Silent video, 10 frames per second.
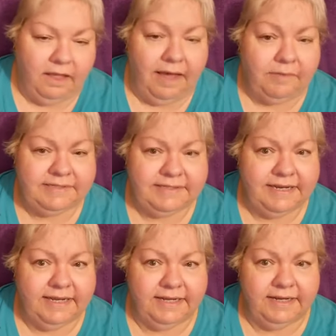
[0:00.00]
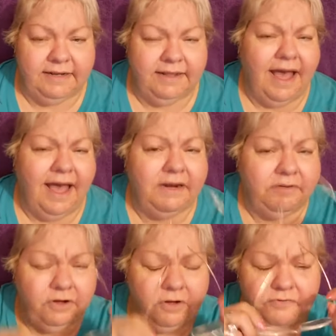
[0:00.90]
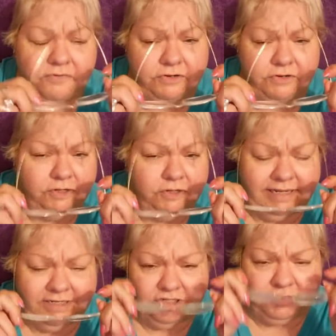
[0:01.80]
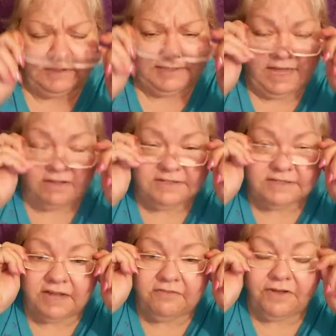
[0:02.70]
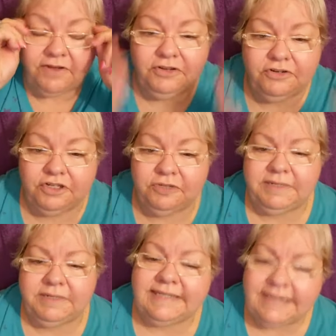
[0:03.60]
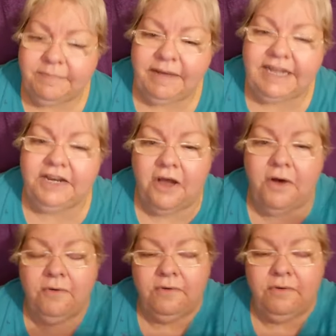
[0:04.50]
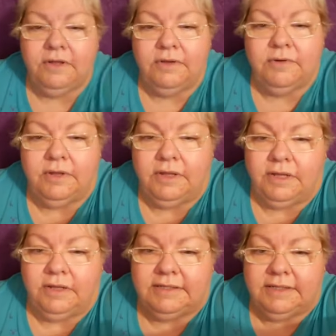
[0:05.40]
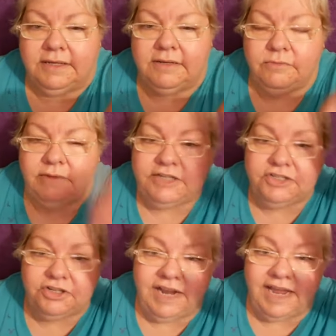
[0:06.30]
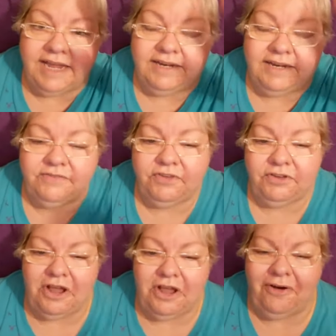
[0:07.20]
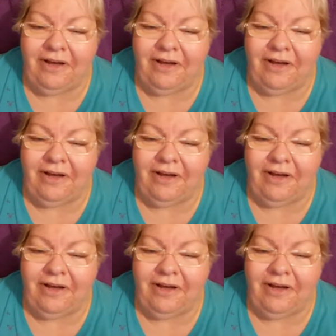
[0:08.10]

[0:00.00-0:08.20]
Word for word: I was thinking, I don't know if YouTube lets you sell stuff on YouTube. Does anybody know? Raise your hand if you know.